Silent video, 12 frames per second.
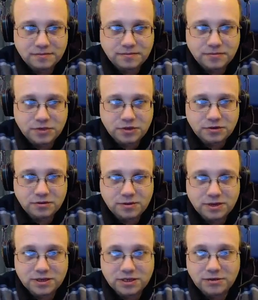
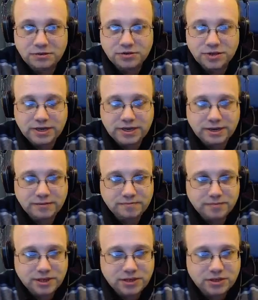to slow the train down,
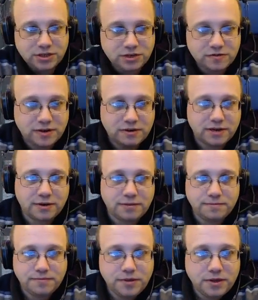as I just found out.
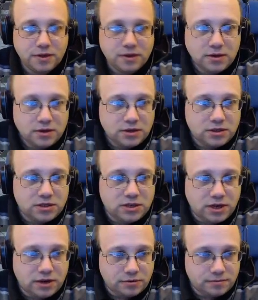
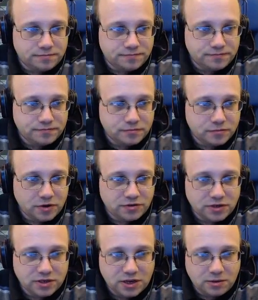So we've
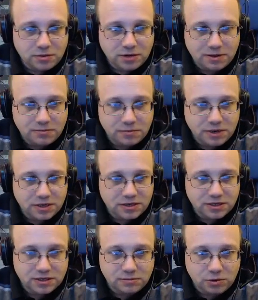just coupled up, we can see
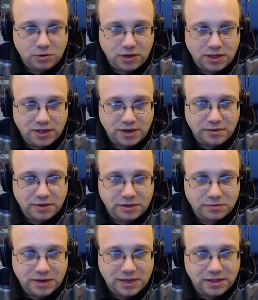some more, and there is
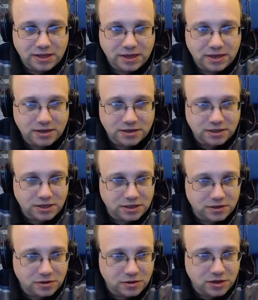where the so these
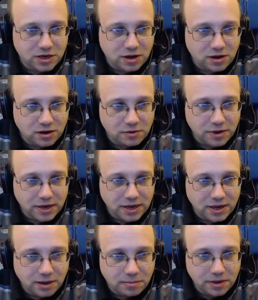dark grey
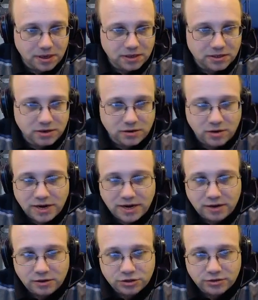couplings are not in
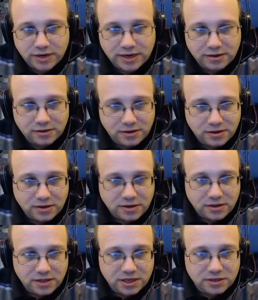our train.
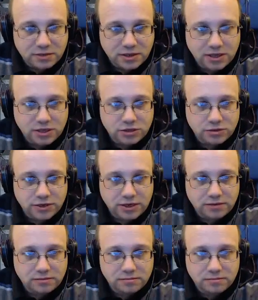That's where they
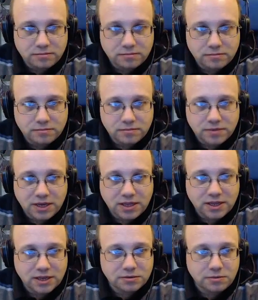join, and
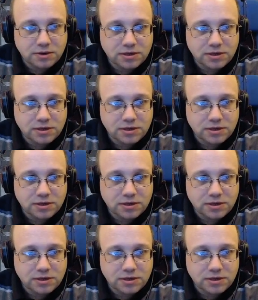that's where it's